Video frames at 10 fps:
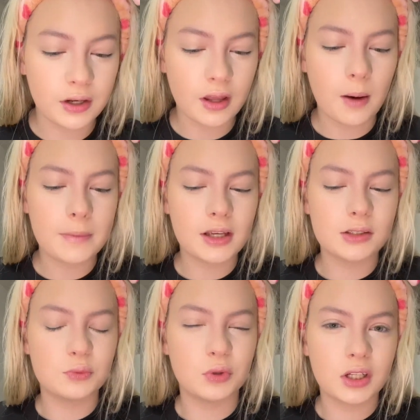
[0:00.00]
now because
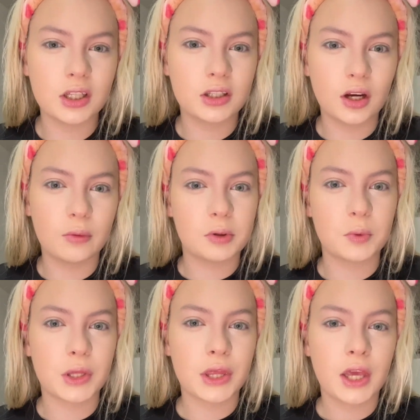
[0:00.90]
we're going to go in
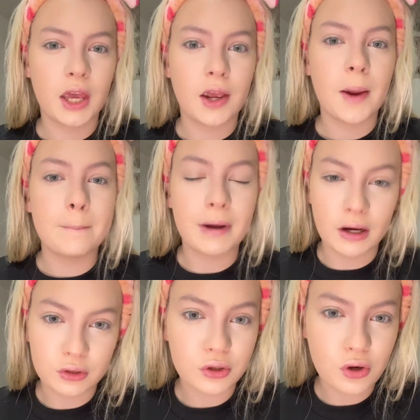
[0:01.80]
with
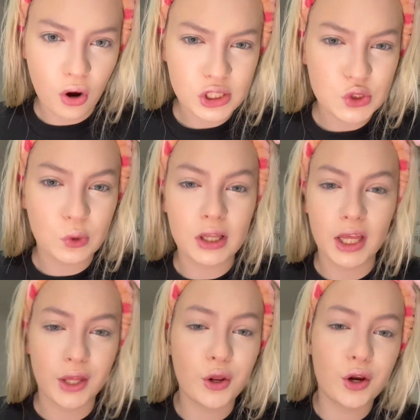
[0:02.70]
powdered contour
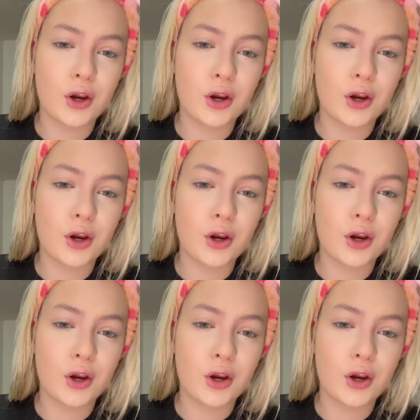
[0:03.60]
later.